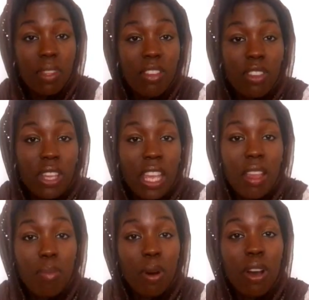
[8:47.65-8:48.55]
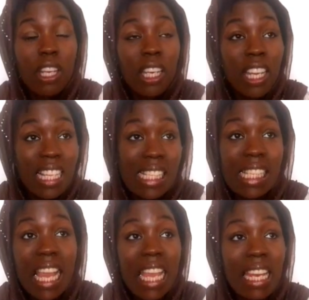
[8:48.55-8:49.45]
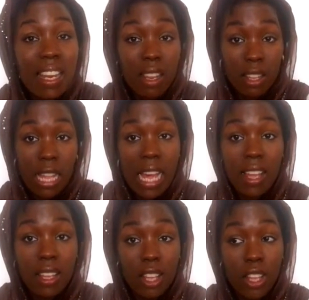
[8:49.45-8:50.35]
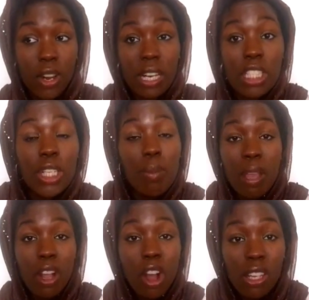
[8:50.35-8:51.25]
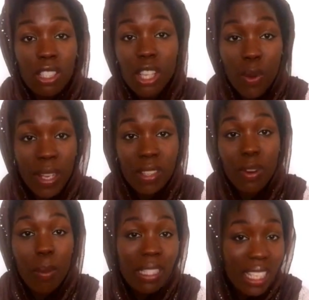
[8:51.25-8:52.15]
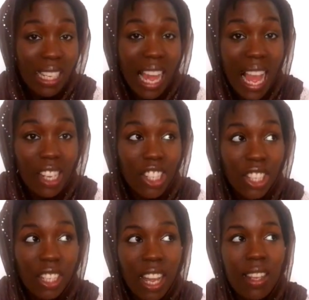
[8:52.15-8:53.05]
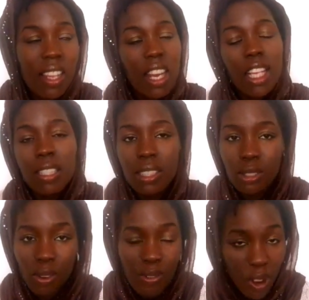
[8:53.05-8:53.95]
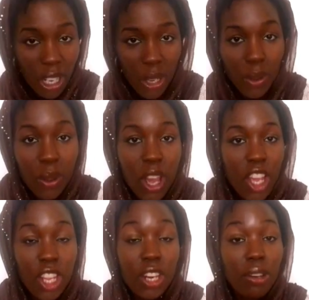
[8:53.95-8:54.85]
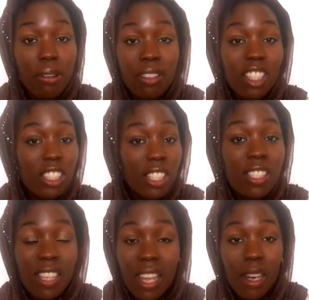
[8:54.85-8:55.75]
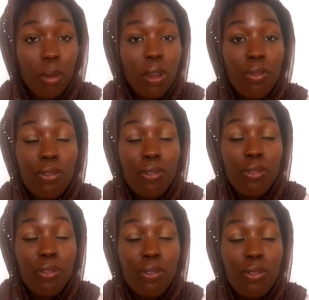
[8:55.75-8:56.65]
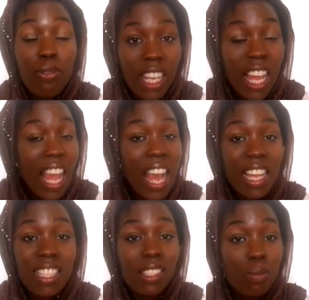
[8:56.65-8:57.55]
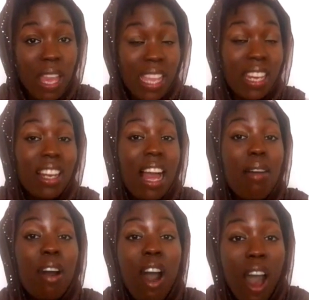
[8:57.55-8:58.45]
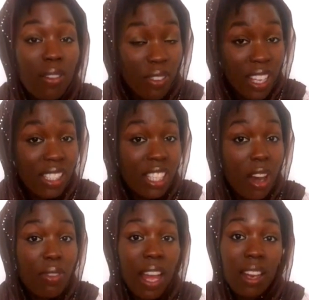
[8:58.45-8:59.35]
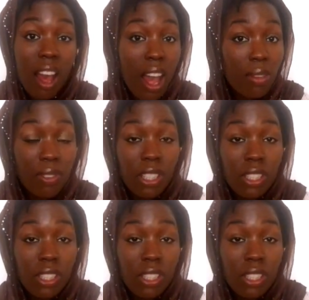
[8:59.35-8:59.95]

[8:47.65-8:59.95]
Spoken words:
If you keep on saying that, you know, there's going to be a consequence for a particular action and then it does not follow, you know, you're just setting up confusion and you're just making life hard for yourself and hard for